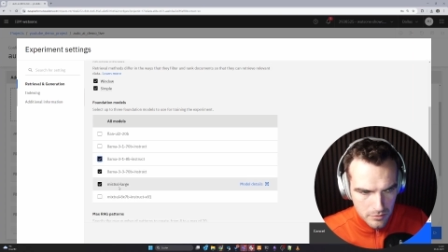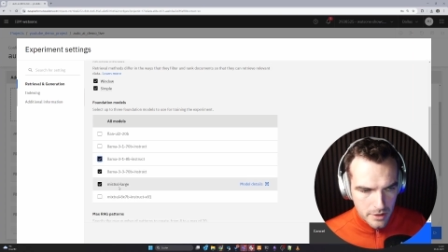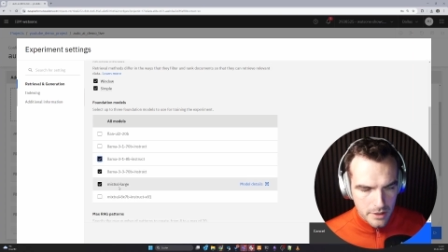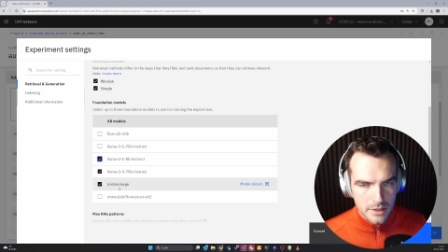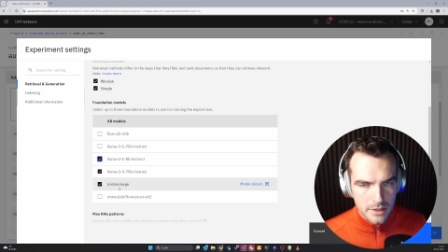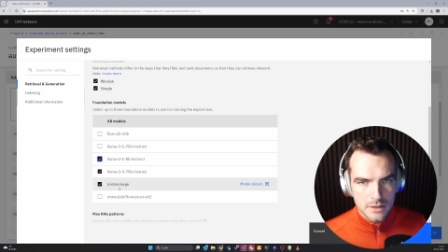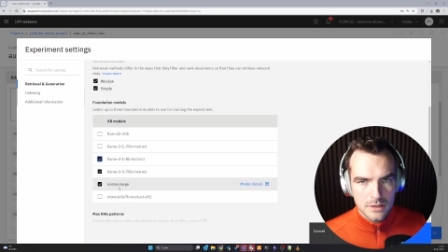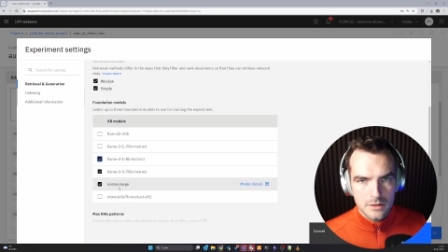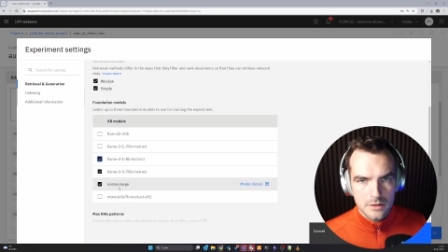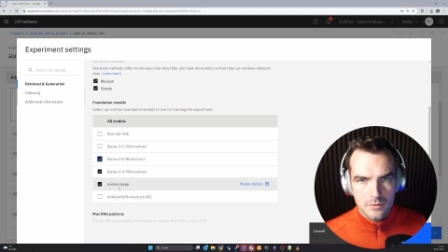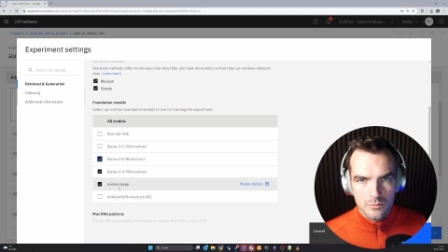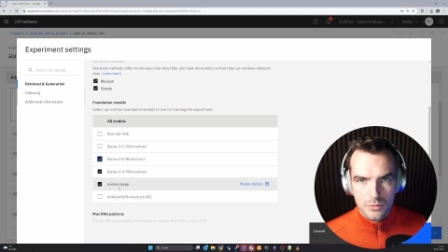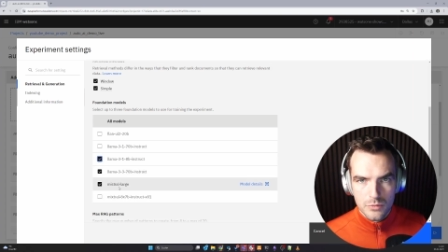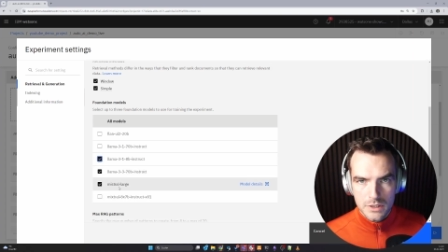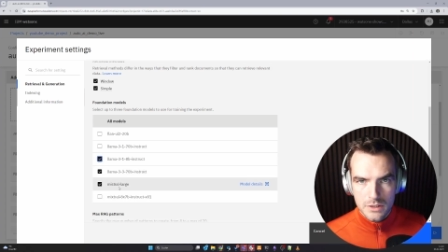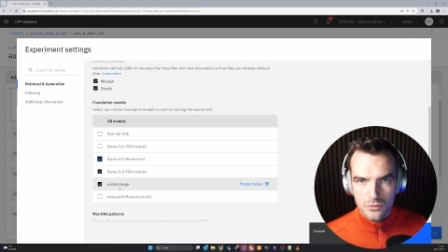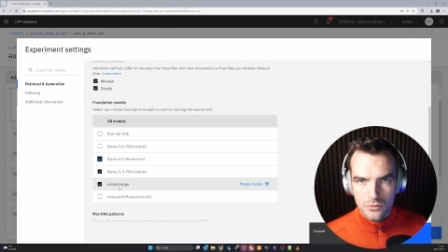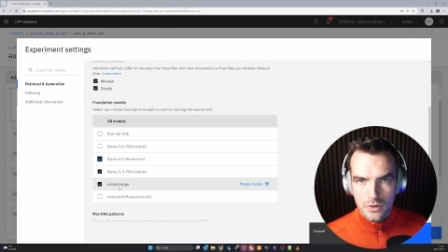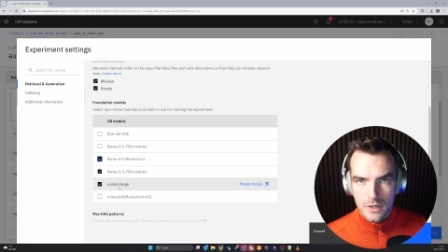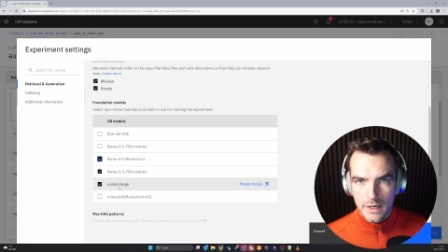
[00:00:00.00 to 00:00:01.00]
I guess
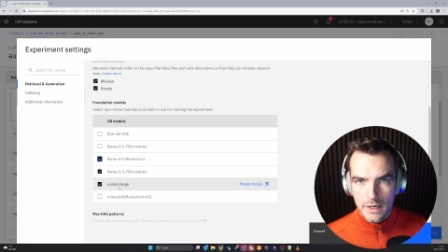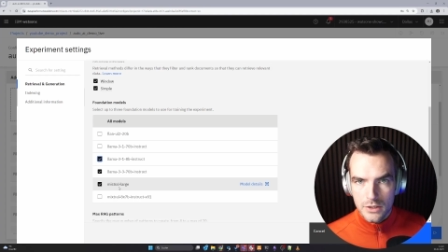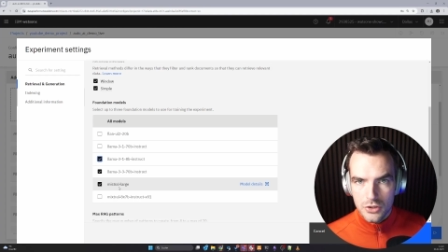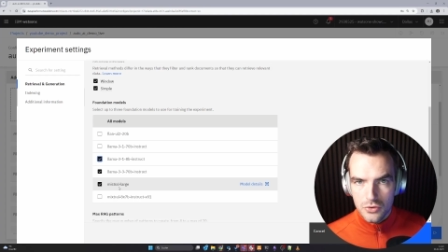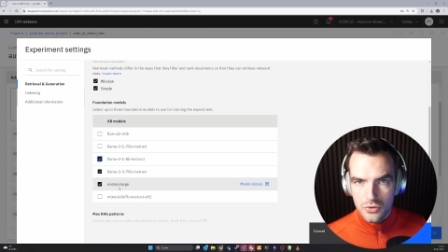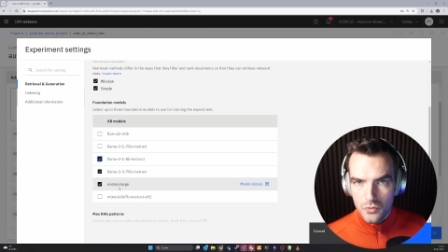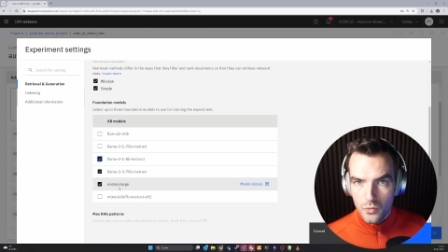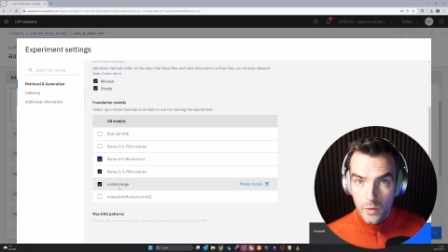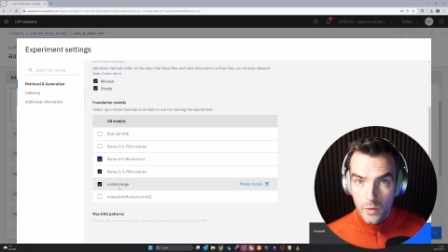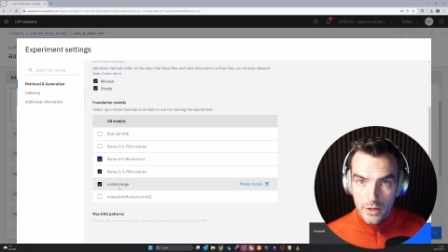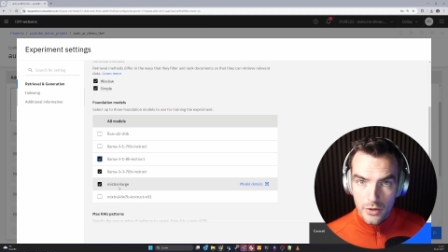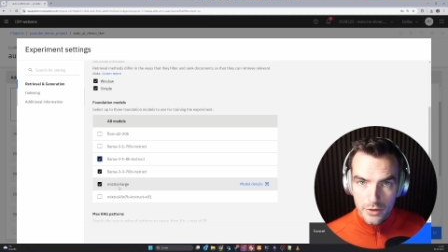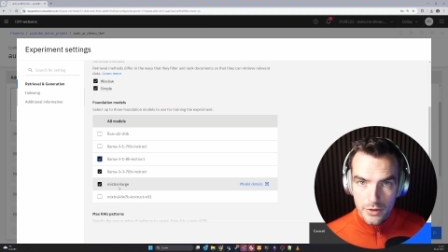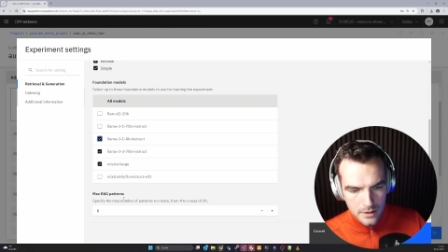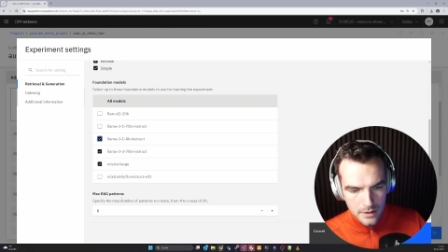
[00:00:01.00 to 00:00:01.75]
Mistral Large. Why not?